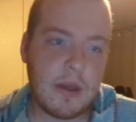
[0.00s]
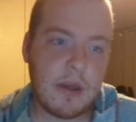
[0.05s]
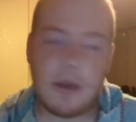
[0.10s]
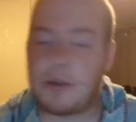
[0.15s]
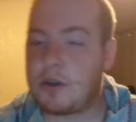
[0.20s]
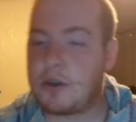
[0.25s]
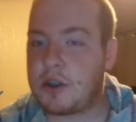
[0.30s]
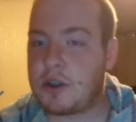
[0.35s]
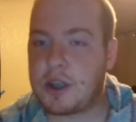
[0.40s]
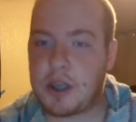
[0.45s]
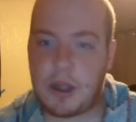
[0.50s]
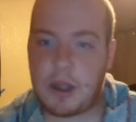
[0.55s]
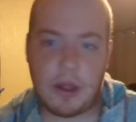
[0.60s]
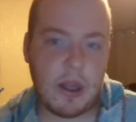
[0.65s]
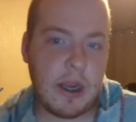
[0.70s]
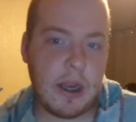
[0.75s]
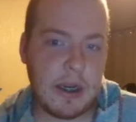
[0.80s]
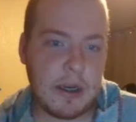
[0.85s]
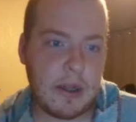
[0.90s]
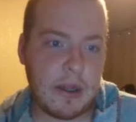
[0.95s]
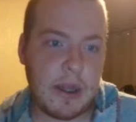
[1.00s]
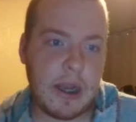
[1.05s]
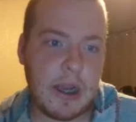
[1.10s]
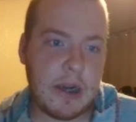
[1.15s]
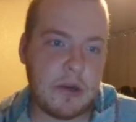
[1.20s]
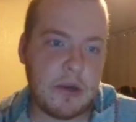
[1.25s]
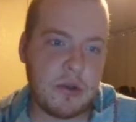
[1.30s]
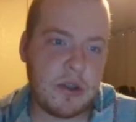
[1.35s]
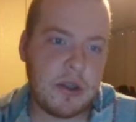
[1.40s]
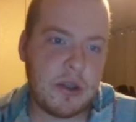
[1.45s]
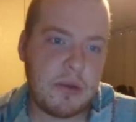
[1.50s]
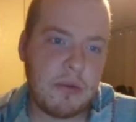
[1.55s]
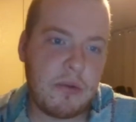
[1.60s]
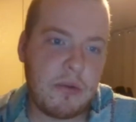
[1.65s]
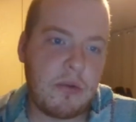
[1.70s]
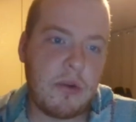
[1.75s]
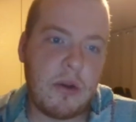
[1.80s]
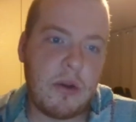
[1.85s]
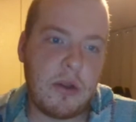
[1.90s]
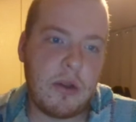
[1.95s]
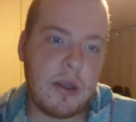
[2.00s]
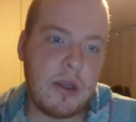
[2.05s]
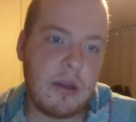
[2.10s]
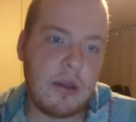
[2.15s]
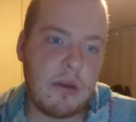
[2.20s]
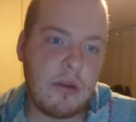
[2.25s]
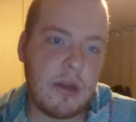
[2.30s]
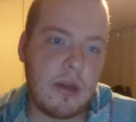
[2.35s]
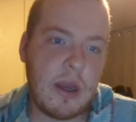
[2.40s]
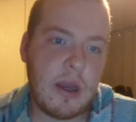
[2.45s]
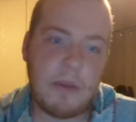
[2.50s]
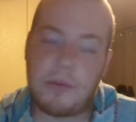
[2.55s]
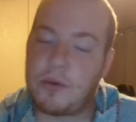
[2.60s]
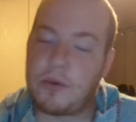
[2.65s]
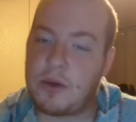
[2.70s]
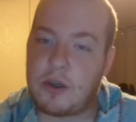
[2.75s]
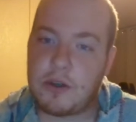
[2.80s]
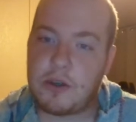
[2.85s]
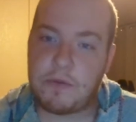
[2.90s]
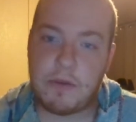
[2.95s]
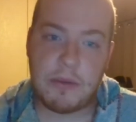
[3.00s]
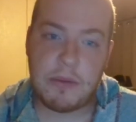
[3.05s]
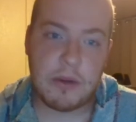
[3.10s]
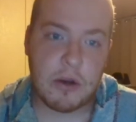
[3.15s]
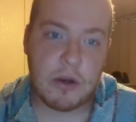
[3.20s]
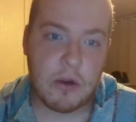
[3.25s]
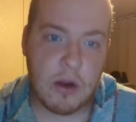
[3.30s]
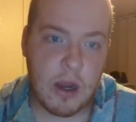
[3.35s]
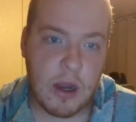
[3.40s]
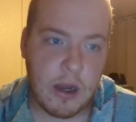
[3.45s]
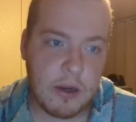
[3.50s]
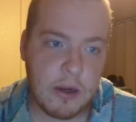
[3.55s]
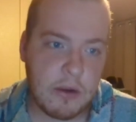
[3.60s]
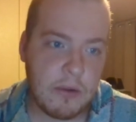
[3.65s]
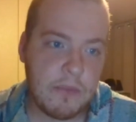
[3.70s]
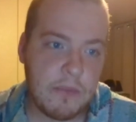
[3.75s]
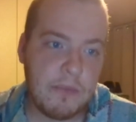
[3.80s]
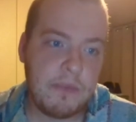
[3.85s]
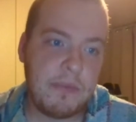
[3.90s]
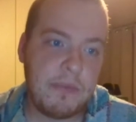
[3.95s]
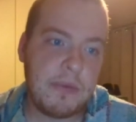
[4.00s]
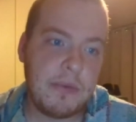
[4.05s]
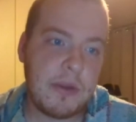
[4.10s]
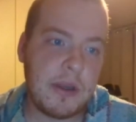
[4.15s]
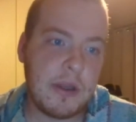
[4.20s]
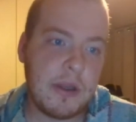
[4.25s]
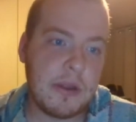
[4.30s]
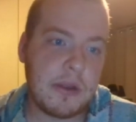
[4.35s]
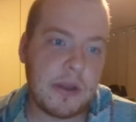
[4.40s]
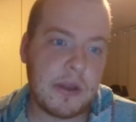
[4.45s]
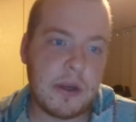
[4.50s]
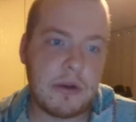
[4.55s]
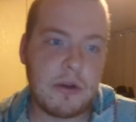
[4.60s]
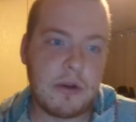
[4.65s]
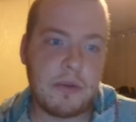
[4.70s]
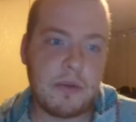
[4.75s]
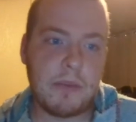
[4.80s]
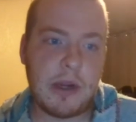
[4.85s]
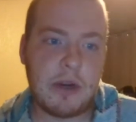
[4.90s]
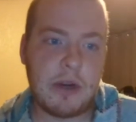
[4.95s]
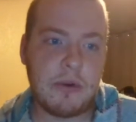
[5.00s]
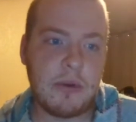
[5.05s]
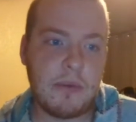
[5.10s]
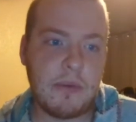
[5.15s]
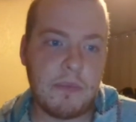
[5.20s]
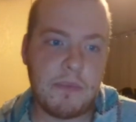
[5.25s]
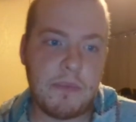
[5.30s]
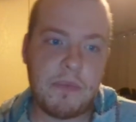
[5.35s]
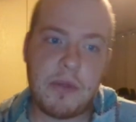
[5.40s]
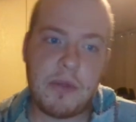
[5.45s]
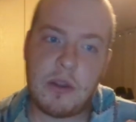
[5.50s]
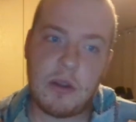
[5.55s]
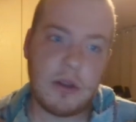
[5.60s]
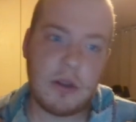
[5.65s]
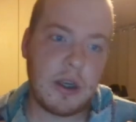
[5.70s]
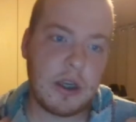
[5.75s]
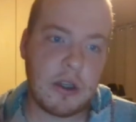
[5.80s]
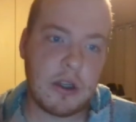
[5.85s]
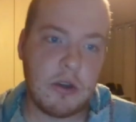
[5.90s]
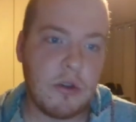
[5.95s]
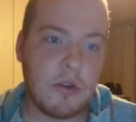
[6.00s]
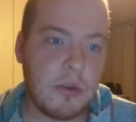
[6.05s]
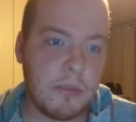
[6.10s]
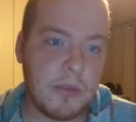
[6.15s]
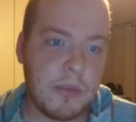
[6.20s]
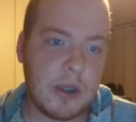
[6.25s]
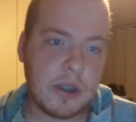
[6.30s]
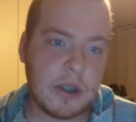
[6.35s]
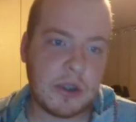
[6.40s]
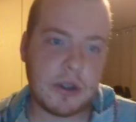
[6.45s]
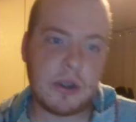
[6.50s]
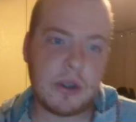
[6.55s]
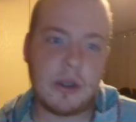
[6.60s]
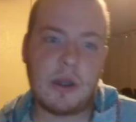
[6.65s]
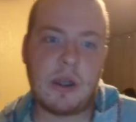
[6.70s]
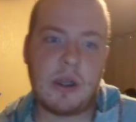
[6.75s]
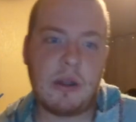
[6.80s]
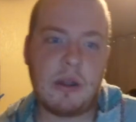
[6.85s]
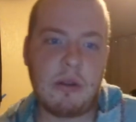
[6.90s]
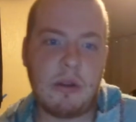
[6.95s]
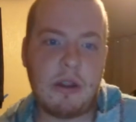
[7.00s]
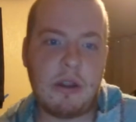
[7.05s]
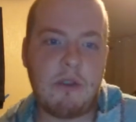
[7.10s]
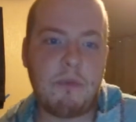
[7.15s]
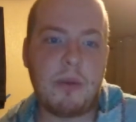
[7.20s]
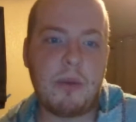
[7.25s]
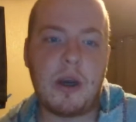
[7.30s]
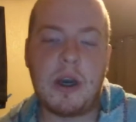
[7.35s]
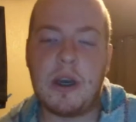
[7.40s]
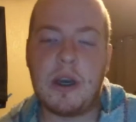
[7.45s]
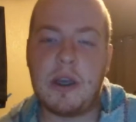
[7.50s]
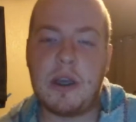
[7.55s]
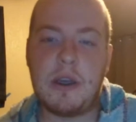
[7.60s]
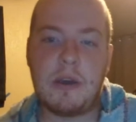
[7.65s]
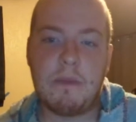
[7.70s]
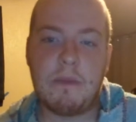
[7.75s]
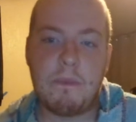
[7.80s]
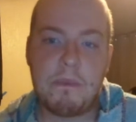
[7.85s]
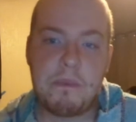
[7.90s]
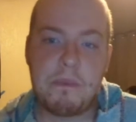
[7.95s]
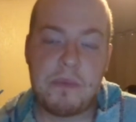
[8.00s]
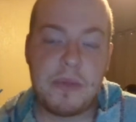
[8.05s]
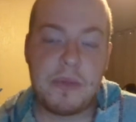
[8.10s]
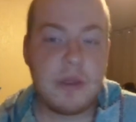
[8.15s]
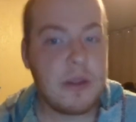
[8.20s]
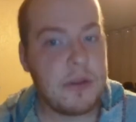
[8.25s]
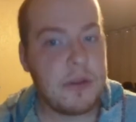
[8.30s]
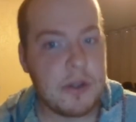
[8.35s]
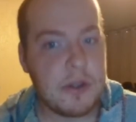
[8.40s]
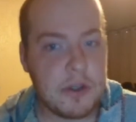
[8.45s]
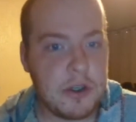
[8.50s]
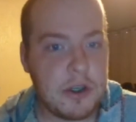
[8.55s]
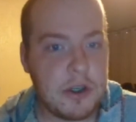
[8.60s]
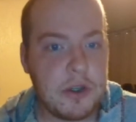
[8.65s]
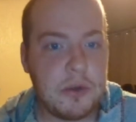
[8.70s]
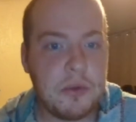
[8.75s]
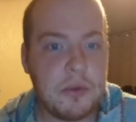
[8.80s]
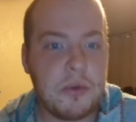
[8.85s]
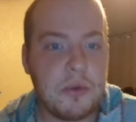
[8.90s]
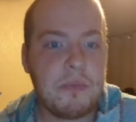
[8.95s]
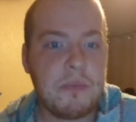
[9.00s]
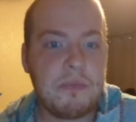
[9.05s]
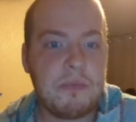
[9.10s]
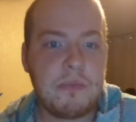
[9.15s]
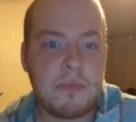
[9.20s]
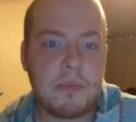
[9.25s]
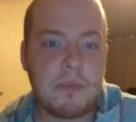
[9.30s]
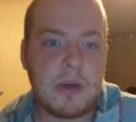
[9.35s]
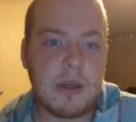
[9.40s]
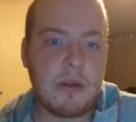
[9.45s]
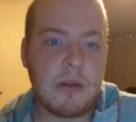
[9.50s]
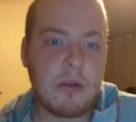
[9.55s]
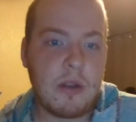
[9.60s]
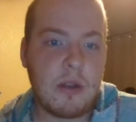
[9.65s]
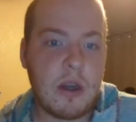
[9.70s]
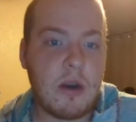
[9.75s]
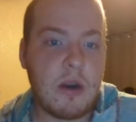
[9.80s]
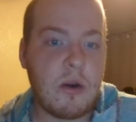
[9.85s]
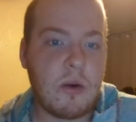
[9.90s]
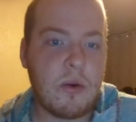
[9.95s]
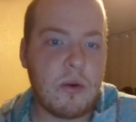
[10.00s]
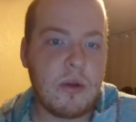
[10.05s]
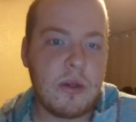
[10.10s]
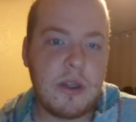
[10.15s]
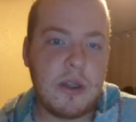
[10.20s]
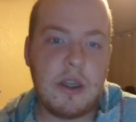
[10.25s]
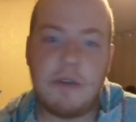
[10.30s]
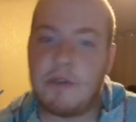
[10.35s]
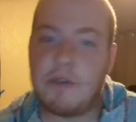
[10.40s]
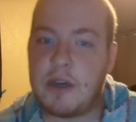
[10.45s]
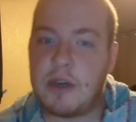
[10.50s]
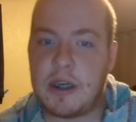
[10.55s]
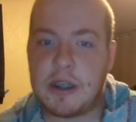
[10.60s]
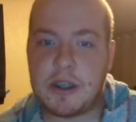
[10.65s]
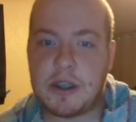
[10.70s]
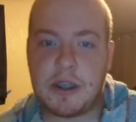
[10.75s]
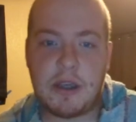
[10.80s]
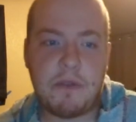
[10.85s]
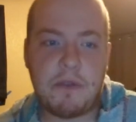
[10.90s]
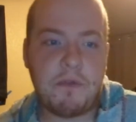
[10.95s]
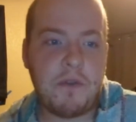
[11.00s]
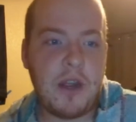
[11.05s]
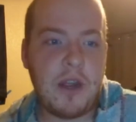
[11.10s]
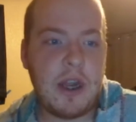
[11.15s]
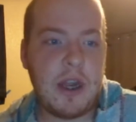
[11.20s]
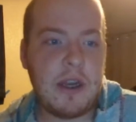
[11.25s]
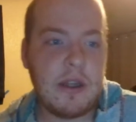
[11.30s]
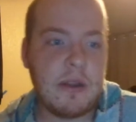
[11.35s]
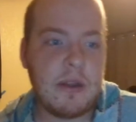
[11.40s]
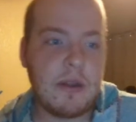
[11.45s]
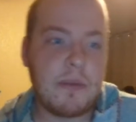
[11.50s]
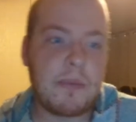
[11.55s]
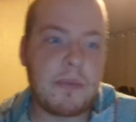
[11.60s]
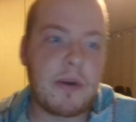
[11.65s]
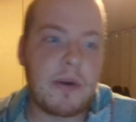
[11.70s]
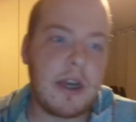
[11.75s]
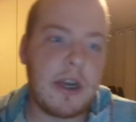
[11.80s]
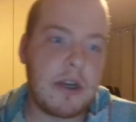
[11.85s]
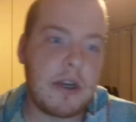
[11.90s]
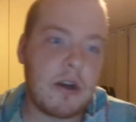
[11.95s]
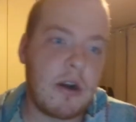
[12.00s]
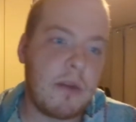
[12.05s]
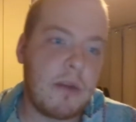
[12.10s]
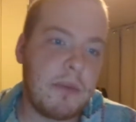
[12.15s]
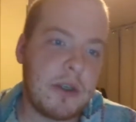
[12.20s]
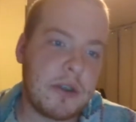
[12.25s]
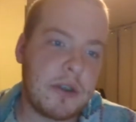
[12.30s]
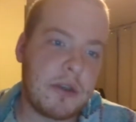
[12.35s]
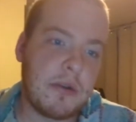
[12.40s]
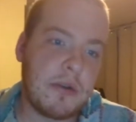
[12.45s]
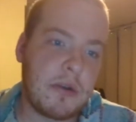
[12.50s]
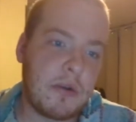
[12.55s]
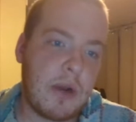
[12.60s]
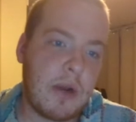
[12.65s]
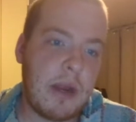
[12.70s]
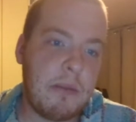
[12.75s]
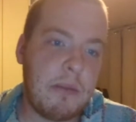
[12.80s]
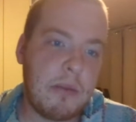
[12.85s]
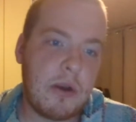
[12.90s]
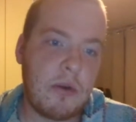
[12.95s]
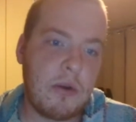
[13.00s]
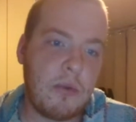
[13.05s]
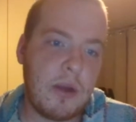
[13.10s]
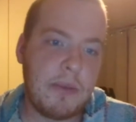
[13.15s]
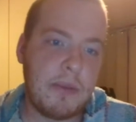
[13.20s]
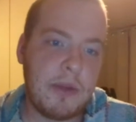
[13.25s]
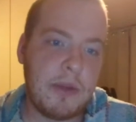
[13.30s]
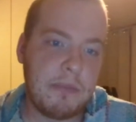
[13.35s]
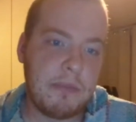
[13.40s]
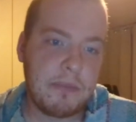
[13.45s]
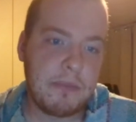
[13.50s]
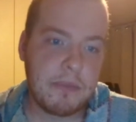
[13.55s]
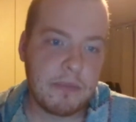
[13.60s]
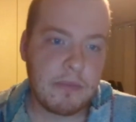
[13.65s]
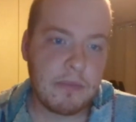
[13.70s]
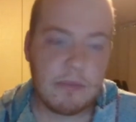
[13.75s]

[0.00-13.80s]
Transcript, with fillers: Others said light clouds rolled upwards from the grotto in Thunder Mountain, like to the mists that leave behind the dew but lo, even as they faded, the bright garments of the rainbow women